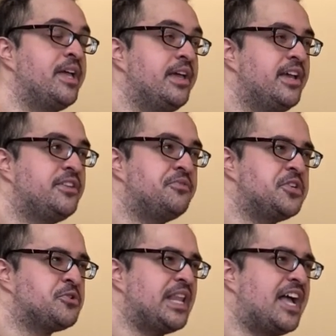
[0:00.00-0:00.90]
to
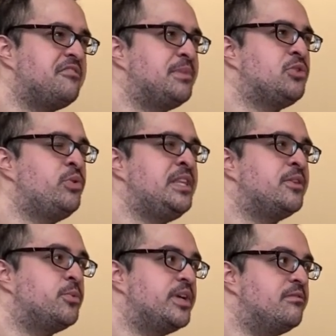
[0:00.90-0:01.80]
visualize between the
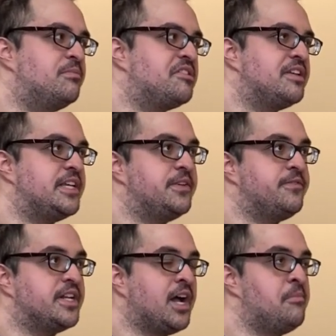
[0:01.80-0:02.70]
ribs if it
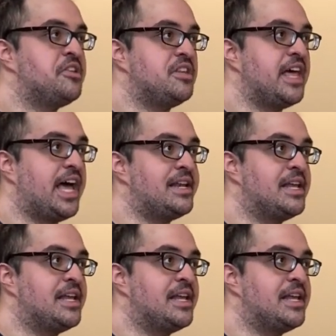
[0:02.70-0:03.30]
comes to that,